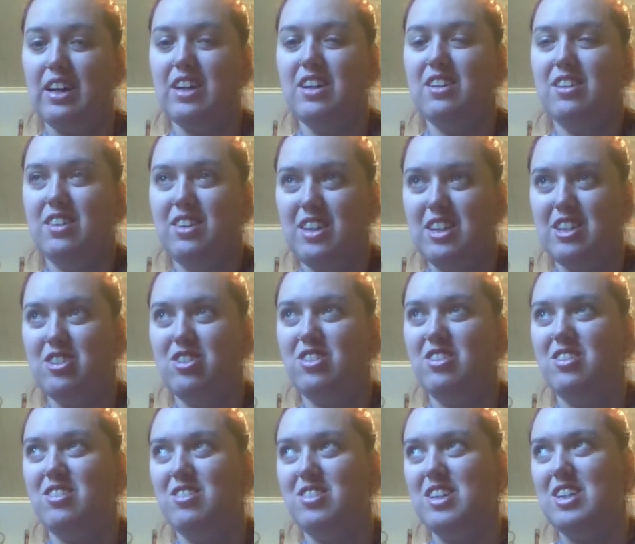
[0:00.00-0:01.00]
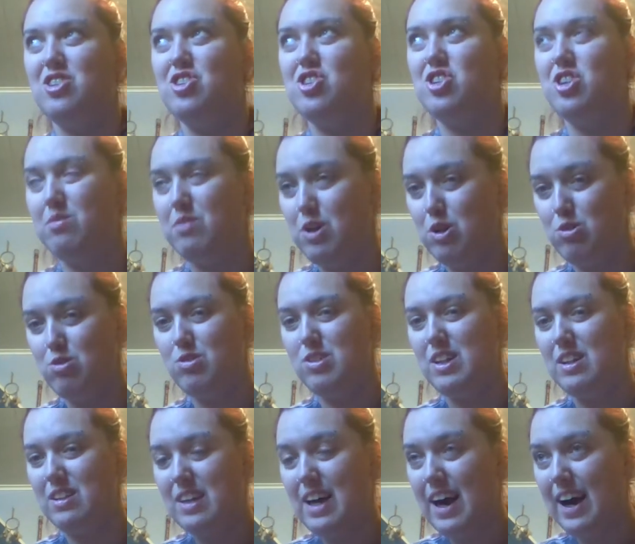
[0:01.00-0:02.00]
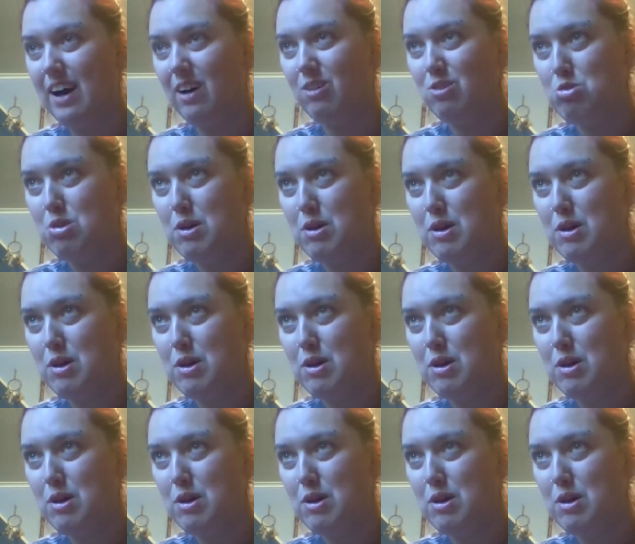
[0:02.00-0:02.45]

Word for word: of conditioners and shampoos in the house.